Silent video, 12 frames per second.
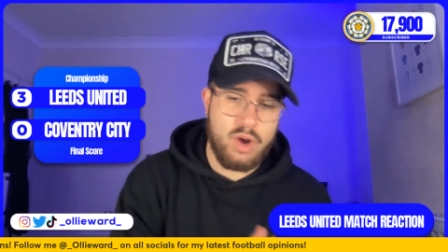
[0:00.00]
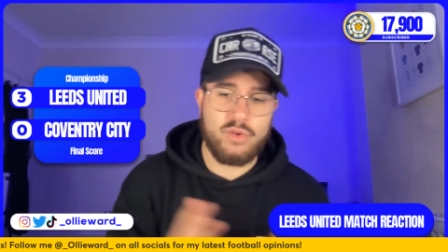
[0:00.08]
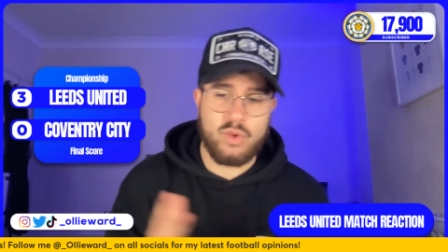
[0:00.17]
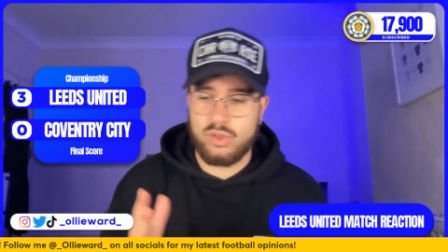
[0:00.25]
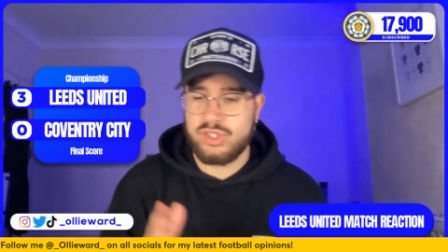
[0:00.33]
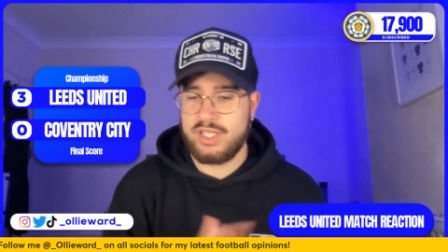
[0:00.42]
Of
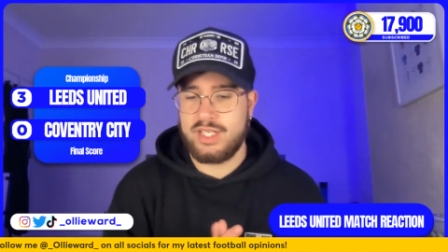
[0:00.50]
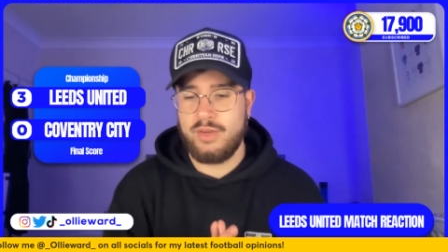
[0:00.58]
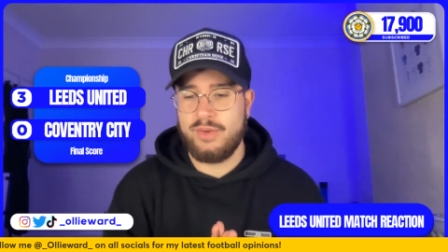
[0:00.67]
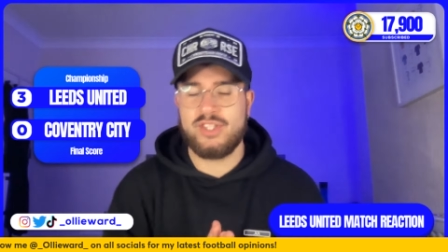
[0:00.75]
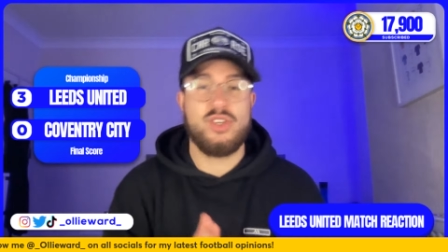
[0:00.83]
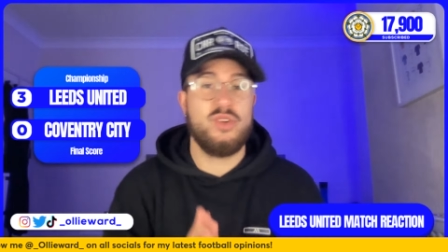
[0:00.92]
course they do.
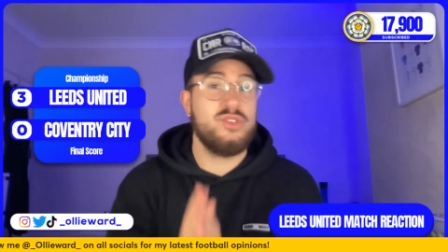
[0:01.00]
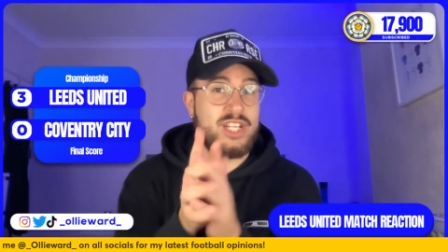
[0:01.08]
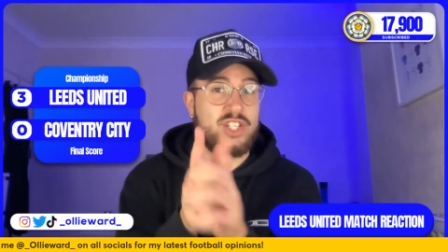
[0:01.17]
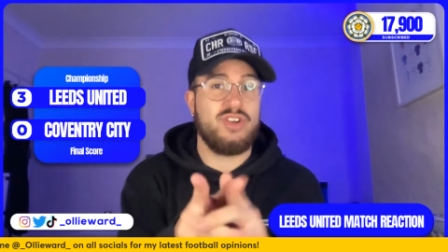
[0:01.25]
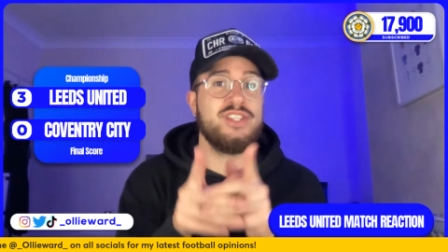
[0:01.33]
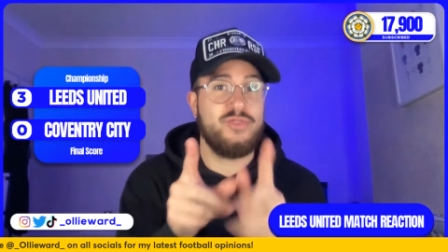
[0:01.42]
And as soon as that
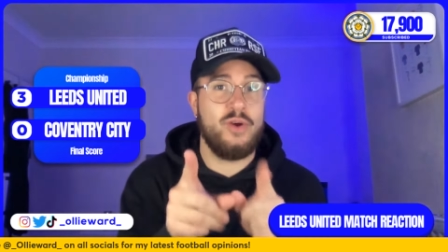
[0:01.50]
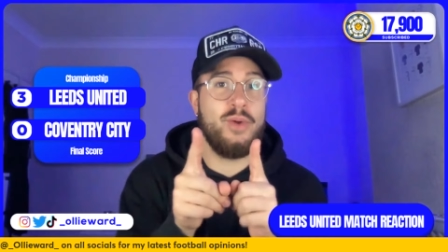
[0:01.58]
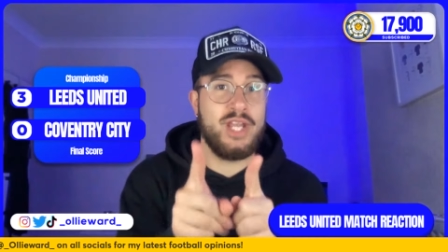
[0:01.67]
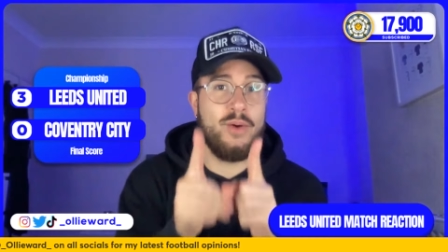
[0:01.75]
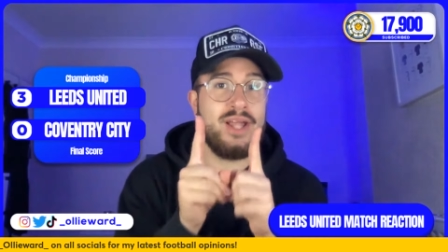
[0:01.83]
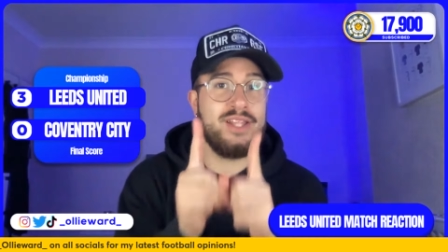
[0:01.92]
transfer
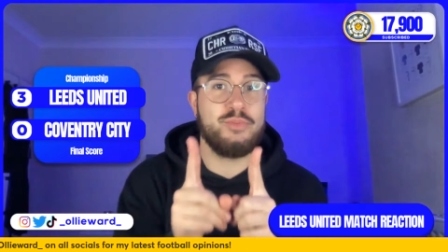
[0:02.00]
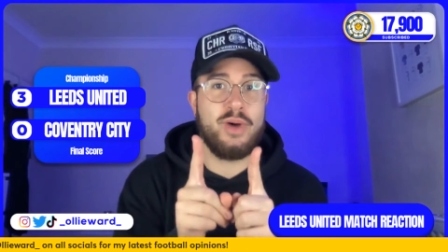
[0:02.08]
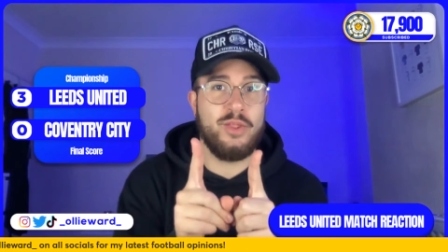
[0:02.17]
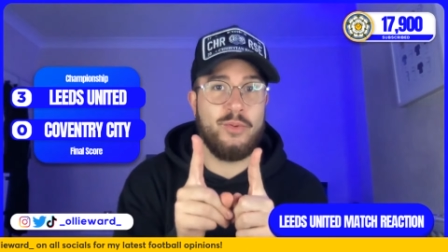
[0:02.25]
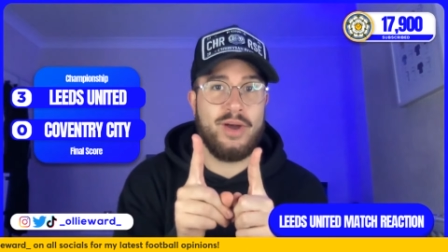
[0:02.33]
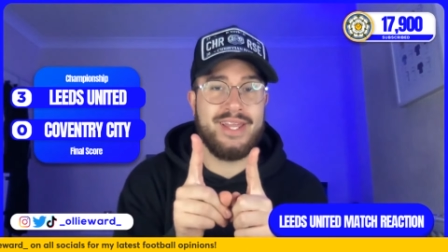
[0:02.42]
window ends,
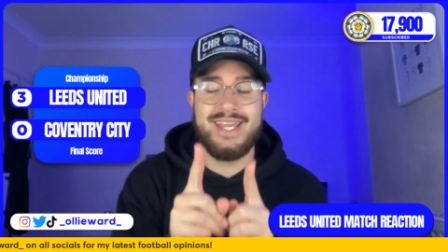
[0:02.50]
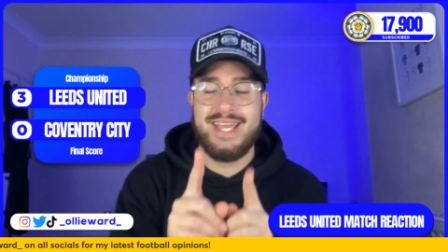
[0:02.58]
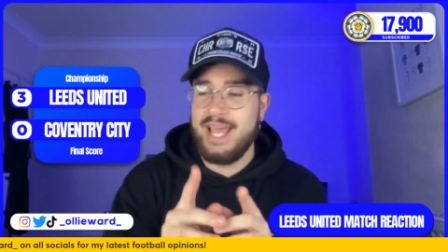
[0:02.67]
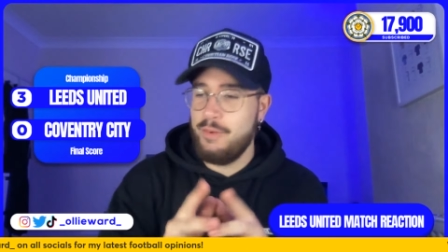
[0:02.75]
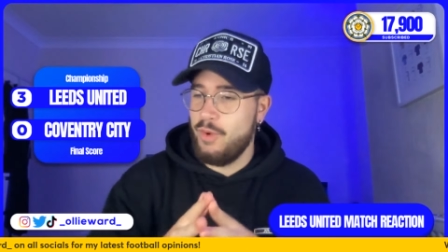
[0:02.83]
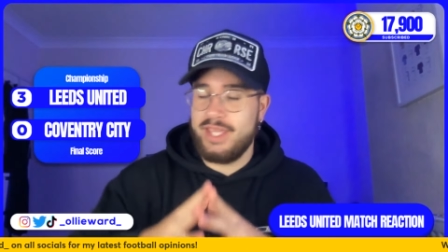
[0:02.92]
by the way,
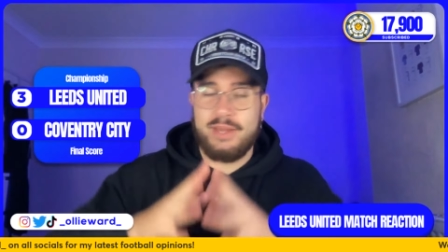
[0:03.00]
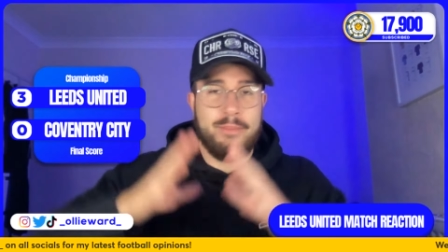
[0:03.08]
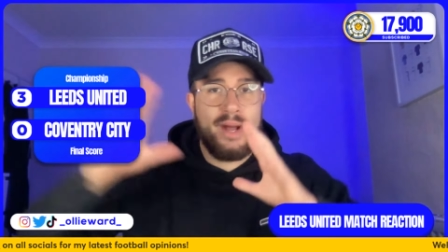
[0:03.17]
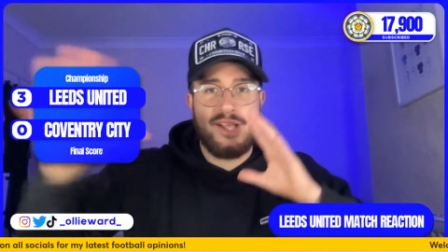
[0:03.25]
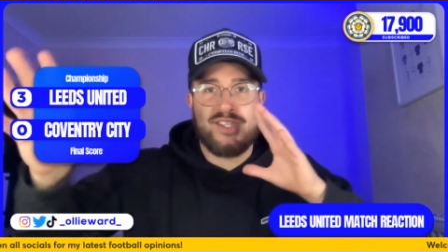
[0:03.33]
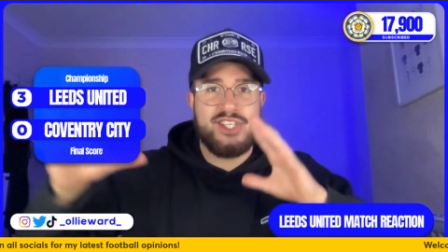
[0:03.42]
where you're
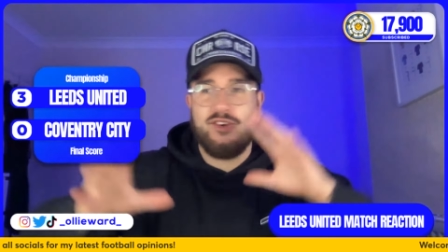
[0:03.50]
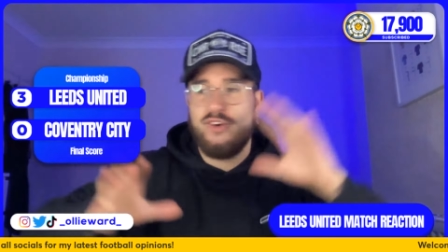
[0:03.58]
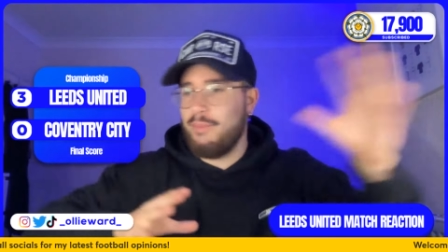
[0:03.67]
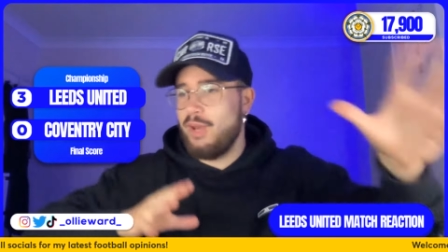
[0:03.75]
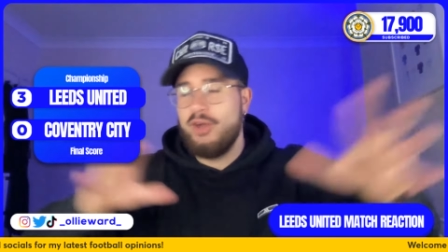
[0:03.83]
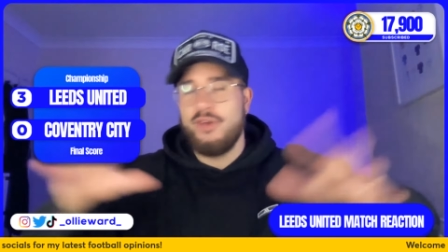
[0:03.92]
buzzing, you're
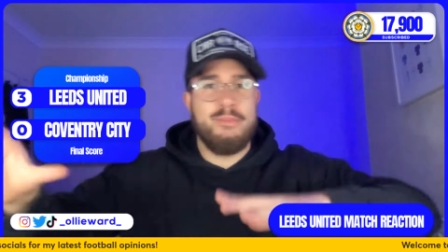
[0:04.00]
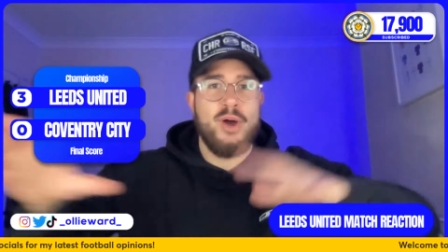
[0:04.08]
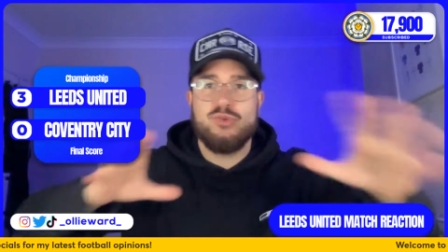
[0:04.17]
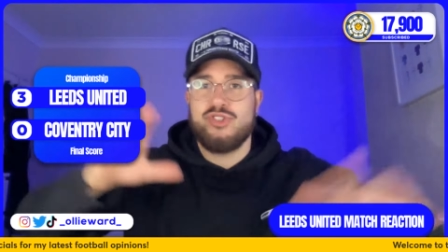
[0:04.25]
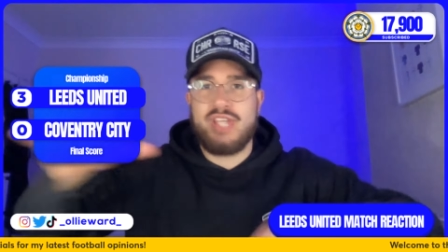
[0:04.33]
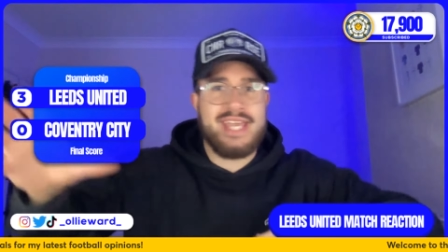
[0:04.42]
uploading
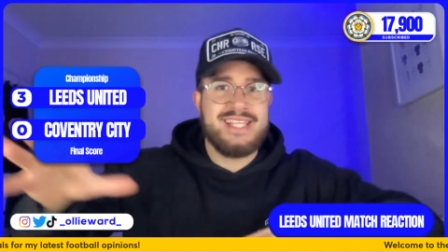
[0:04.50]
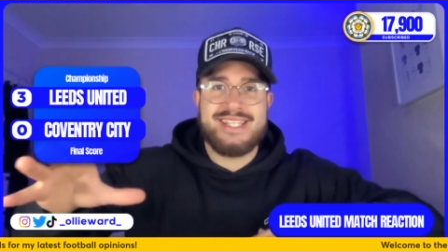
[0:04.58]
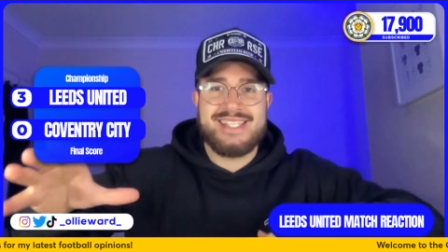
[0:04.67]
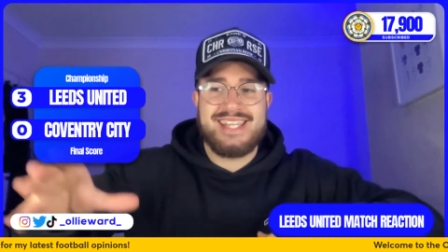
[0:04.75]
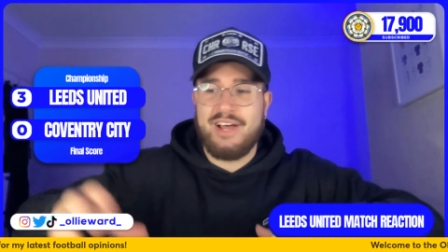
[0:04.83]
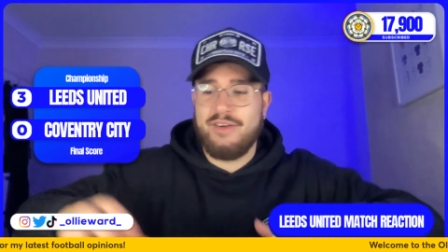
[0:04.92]
most days
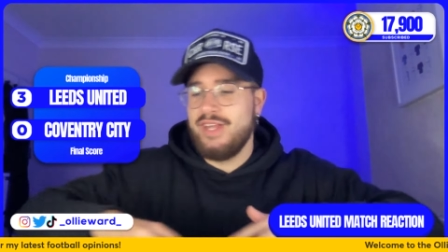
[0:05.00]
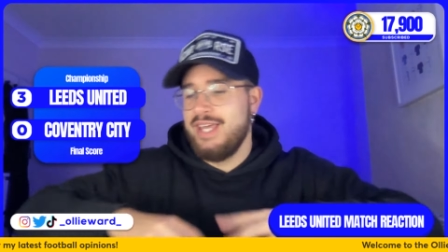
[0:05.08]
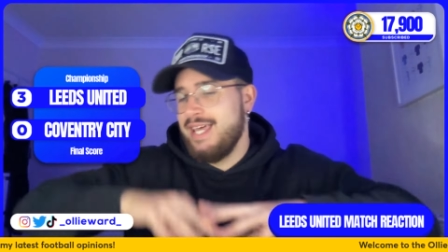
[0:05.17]
and stuff,